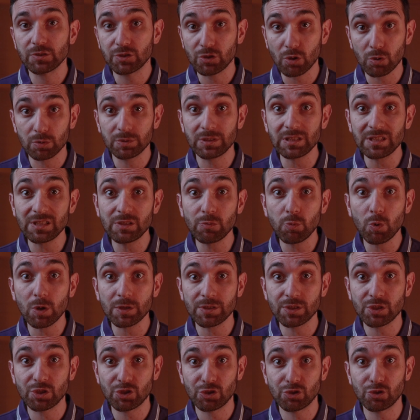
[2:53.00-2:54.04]
So this is
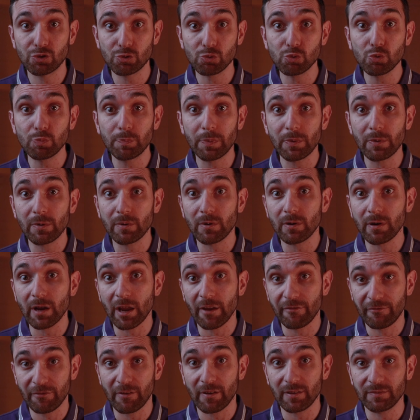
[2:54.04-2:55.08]
super
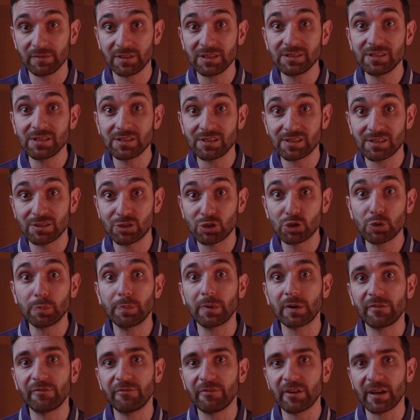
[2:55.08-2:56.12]

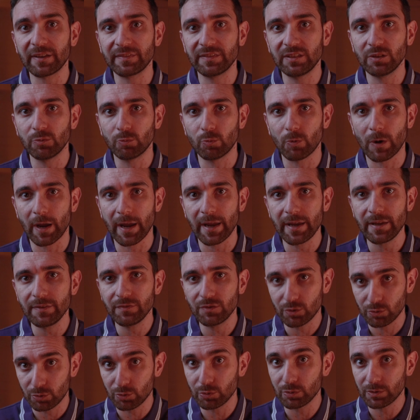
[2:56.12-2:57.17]
effective way
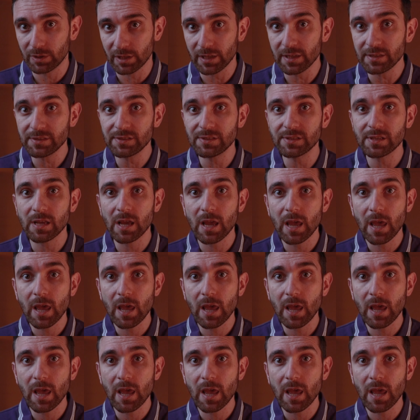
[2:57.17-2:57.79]
to do this,